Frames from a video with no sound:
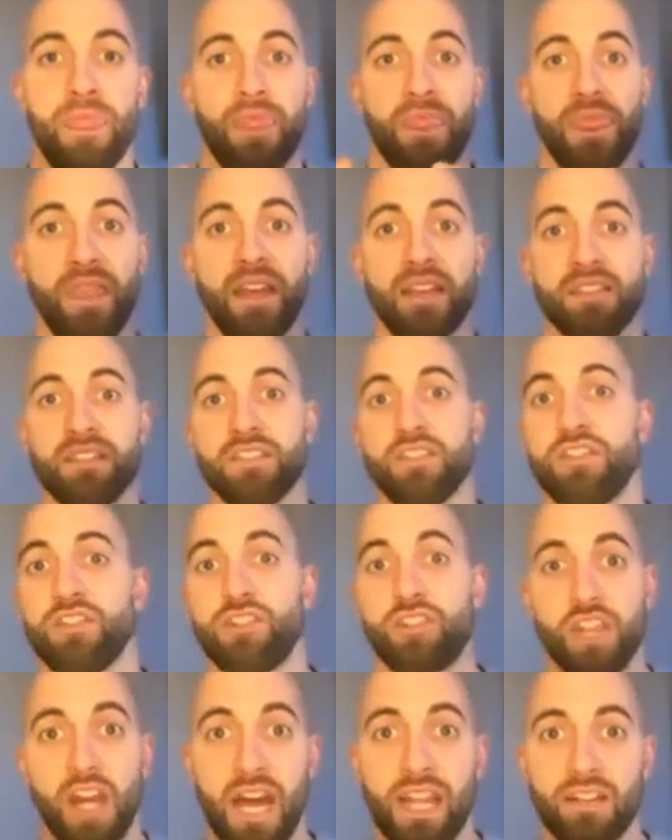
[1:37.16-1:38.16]
This
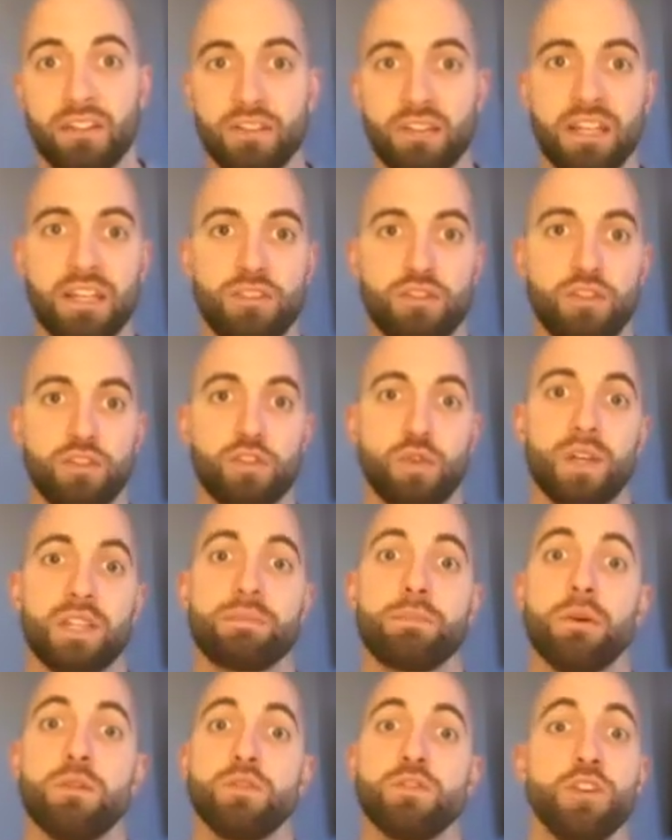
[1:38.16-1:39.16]
channel is also
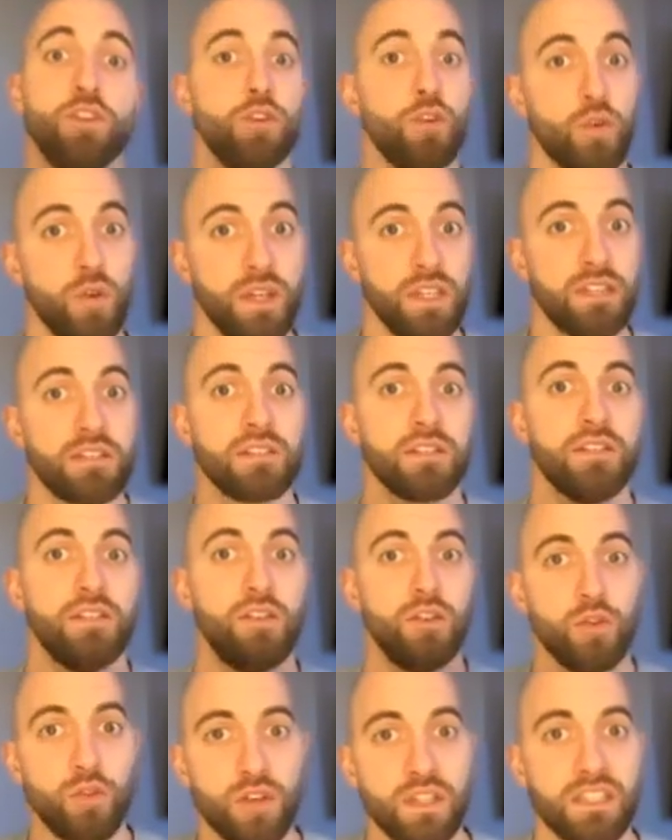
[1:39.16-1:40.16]
exposed to noise.
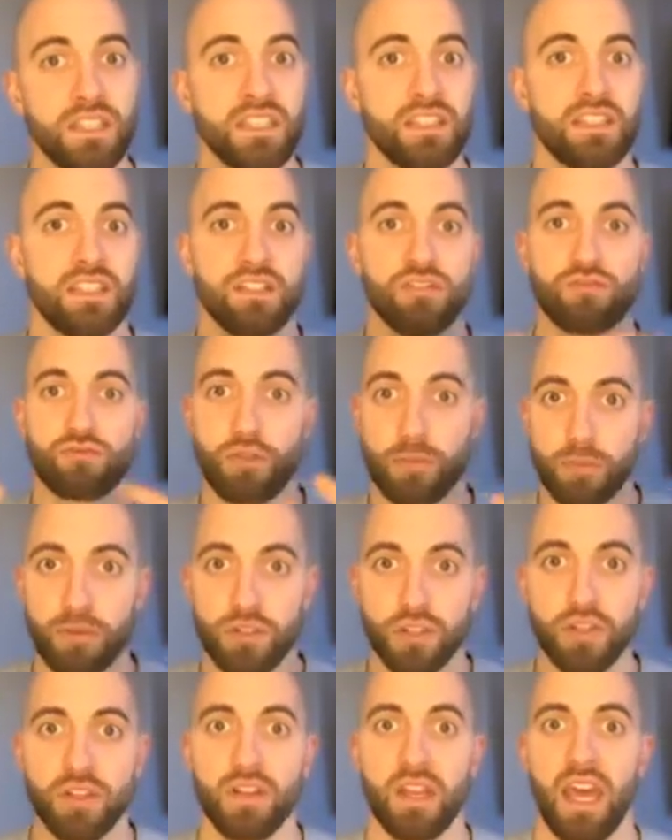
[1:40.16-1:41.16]
Noise is
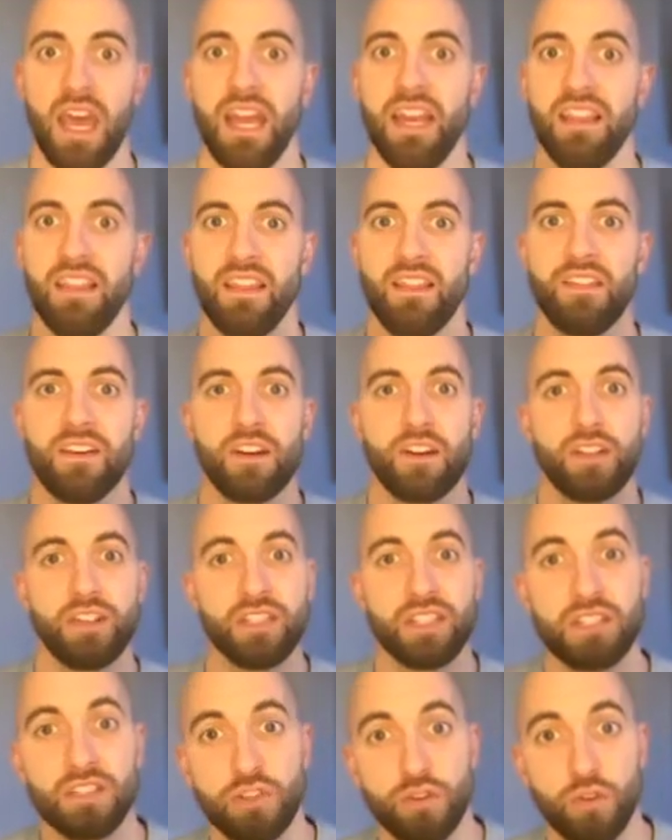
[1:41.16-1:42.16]
disruption, anything that can
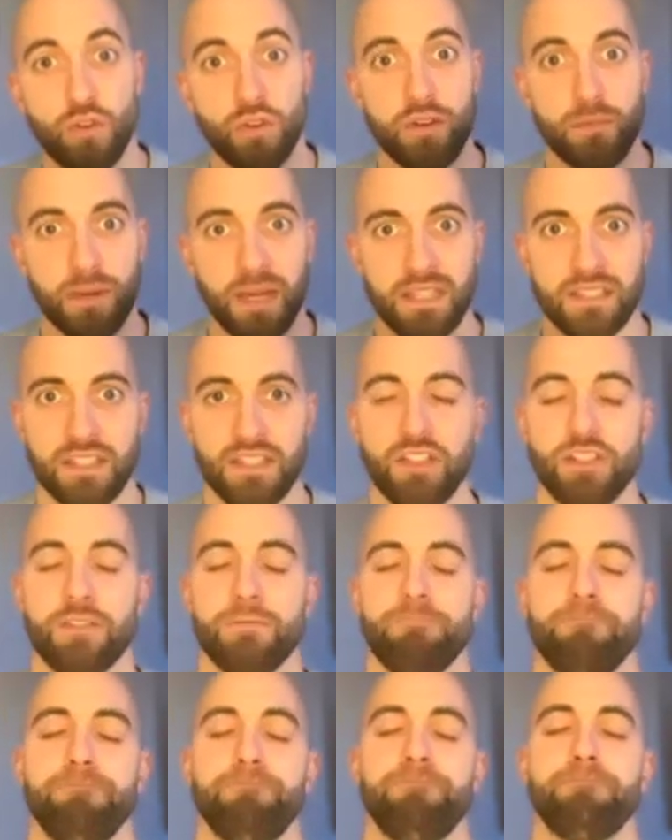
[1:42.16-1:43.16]
distort the message.
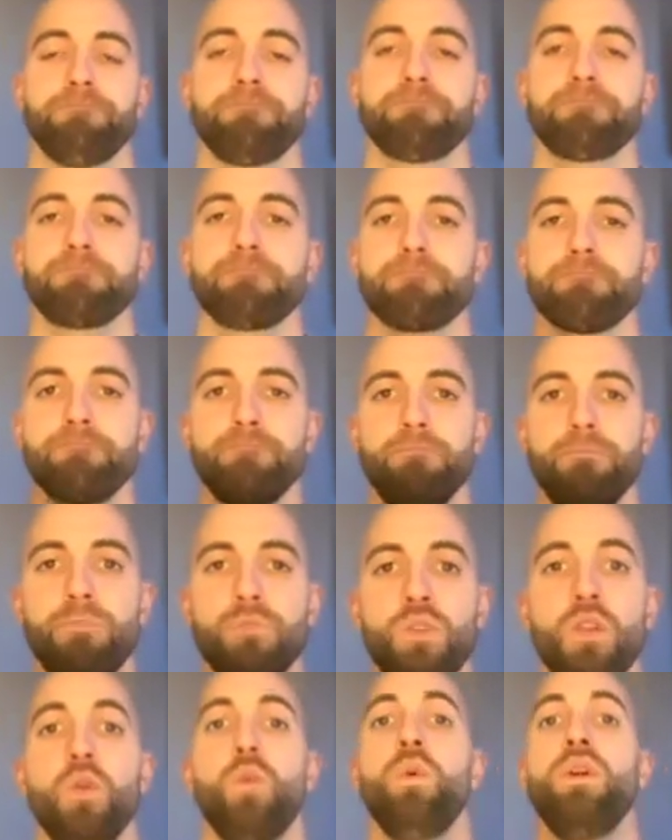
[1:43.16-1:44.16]

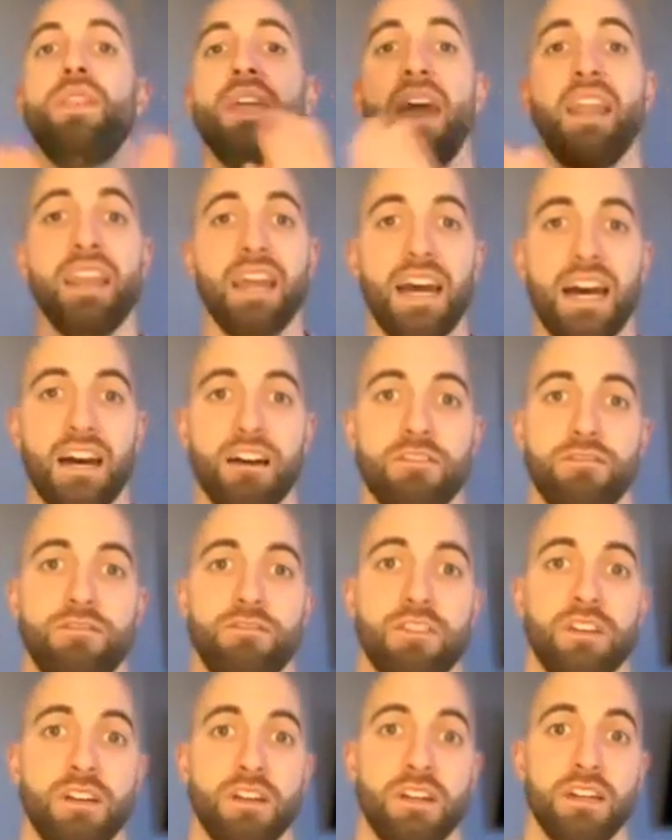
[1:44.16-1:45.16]
We then have
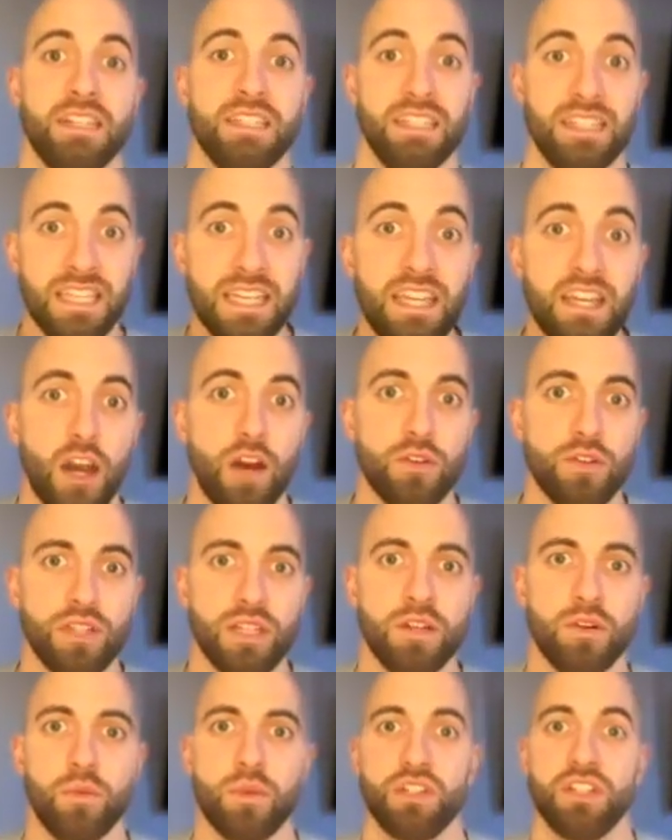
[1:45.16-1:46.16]

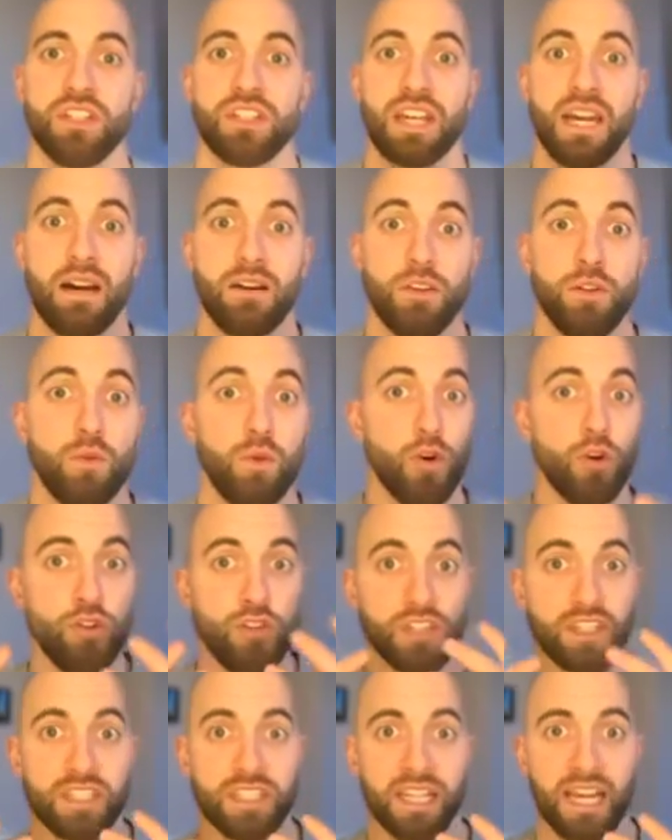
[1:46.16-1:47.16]
decoding, which is how you
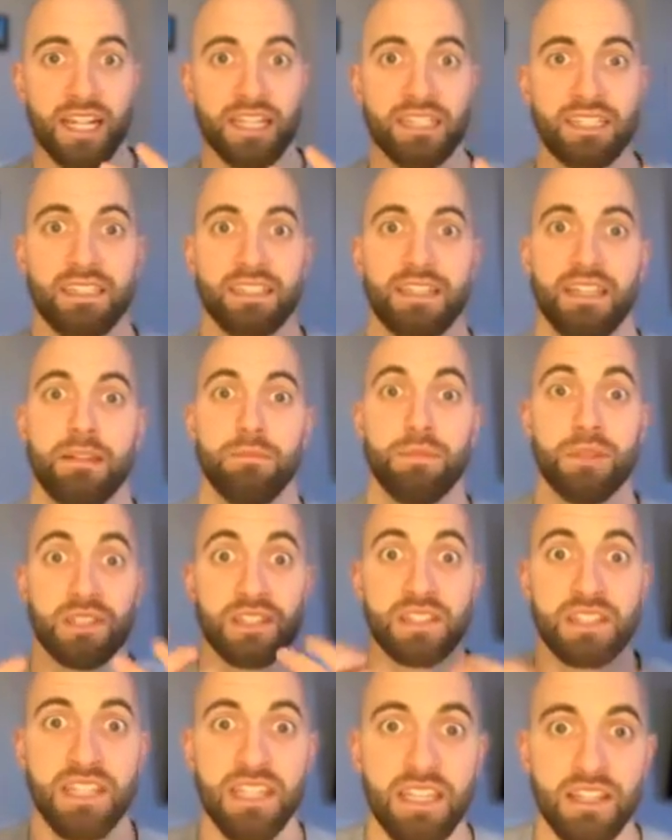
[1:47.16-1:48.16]
understand and
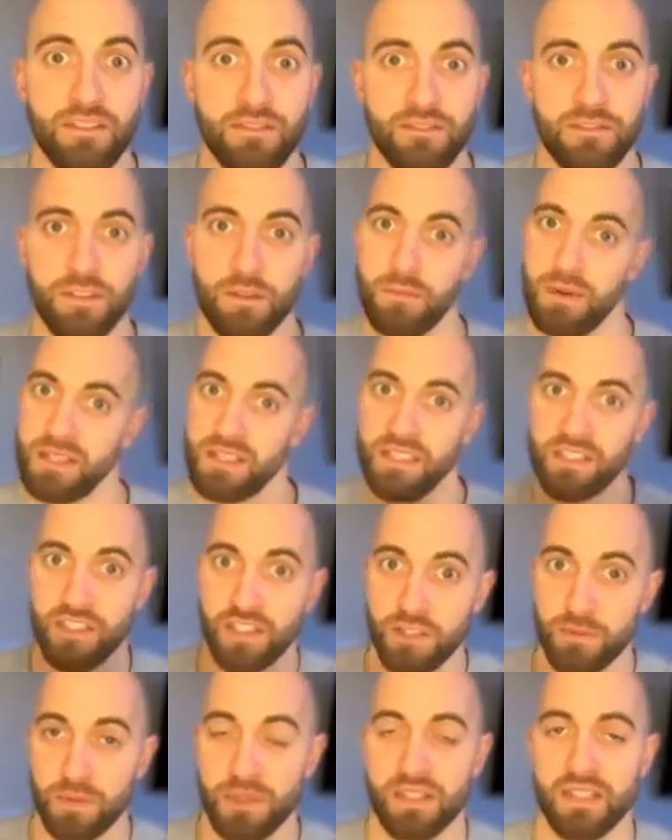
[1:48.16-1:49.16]
perceive the message
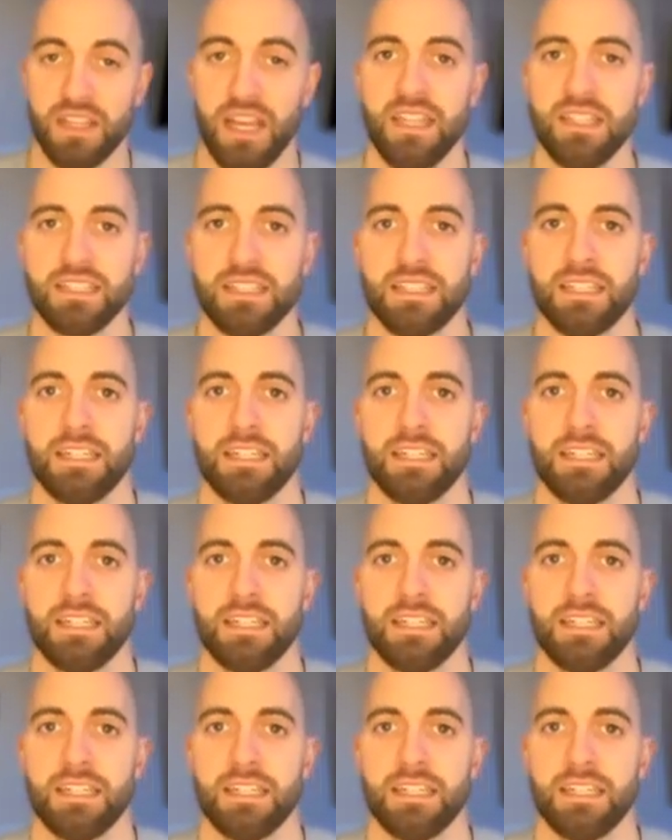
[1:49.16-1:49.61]
that's been sent,